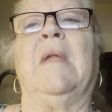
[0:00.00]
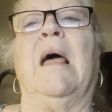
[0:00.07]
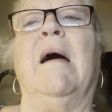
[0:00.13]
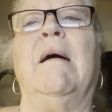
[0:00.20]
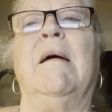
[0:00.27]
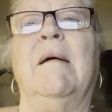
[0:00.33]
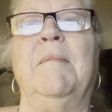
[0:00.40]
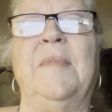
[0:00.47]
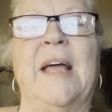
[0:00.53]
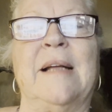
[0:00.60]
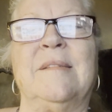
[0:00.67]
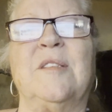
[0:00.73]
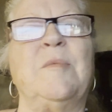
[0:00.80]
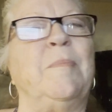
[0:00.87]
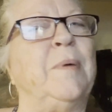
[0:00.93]

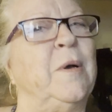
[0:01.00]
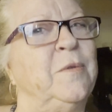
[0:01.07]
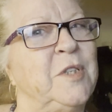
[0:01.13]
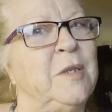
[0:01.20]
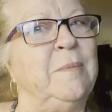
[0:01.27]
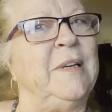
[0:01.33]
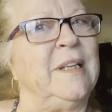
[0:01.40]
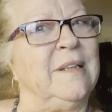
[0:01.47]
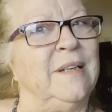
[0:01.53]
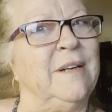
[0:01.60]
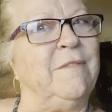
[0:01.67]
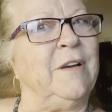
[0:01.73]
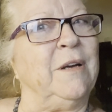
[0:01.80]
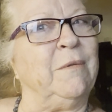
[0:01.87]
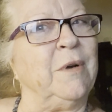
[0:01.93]
That's supposed to be the
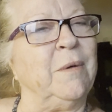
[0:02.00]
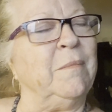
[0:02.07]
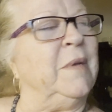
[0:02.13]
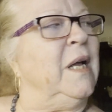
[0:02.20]
living room.